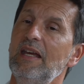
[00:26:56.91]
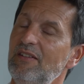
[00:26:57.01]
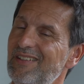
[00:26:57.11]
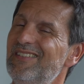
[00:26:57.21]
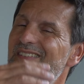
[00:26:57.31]

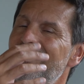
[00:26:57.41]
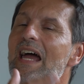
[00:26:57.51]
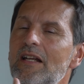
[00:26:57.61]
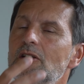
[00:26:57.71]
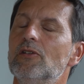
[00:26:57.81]
is
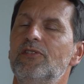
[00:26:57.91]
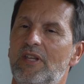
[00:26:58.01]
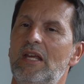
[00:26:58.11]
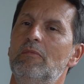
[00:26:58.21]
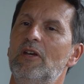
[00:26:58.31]
exactly the
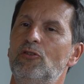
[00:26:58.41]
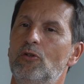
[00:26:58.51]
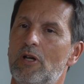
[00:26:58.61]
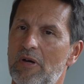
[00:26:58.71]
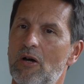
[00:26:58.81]
same as you
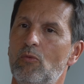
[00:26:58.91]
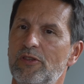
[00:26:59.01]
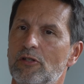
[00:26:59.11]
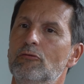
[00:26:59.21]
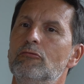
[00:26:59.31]
come out
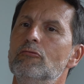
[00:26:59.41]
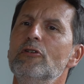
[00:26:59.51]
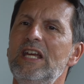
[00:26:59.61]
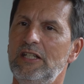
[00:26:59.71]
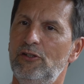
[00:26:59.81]
with a
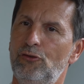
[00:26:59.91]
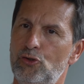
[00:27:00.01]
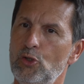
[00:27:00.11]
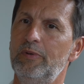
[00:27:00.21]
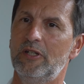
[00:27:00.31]
really
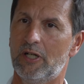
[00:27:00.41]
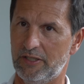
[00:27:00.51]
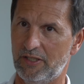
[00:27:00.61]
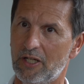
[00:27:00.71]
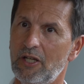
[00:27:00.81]
stupid
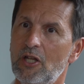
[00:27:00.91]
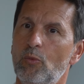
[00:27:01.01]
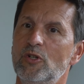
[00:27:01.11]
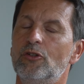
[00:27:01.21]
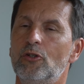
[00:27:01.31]
idea
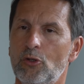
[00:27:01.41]
which is going